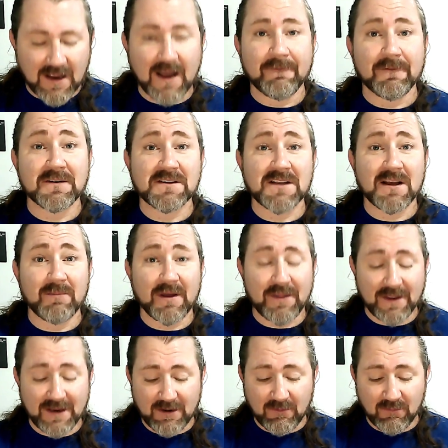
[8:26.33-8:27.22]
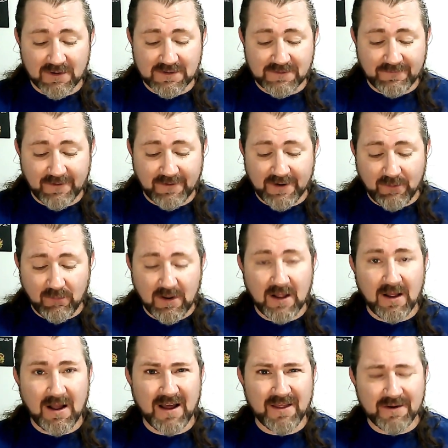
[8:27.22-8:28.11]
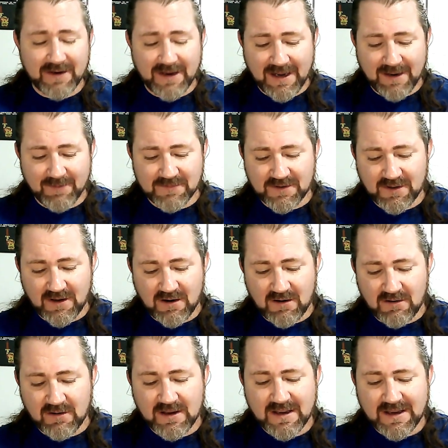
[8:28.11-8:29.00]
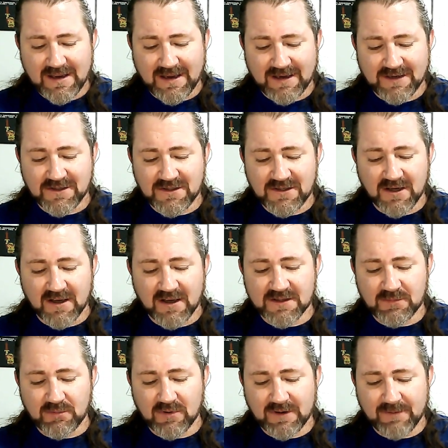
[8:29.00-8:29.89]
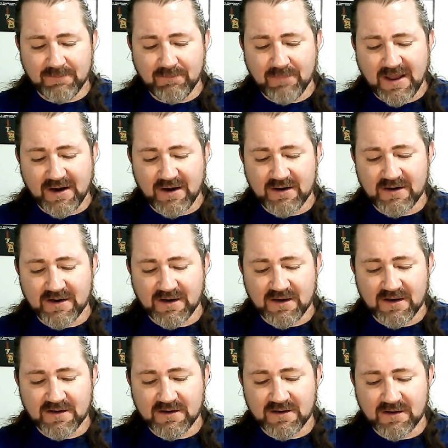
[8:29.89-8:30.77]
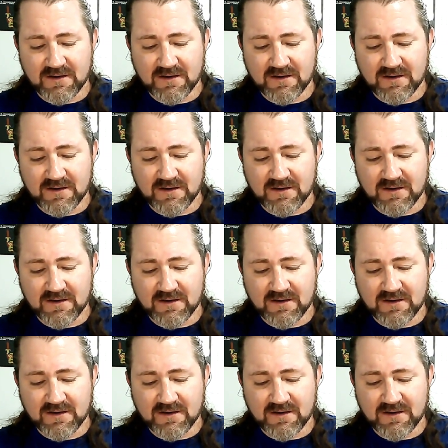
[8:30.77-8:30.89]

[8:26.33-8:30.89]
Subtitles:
For some, I think it works very well. Other games, though, it does work better to